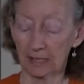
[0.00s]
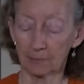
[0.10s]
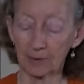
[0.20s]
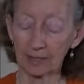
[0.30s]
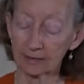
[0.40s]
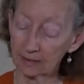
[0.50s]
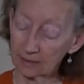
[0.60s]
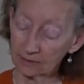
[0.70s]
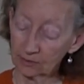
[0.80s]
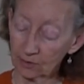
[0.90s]
But
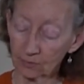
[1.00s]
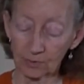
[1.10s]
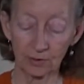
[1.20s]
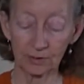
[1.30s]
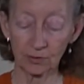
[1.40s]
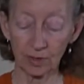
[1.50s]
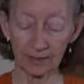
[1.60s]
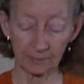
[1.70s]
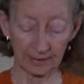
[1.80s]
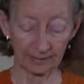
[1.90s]
you know, we're going to try
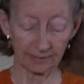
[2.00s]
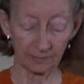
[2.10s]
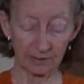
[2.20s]
and plant them.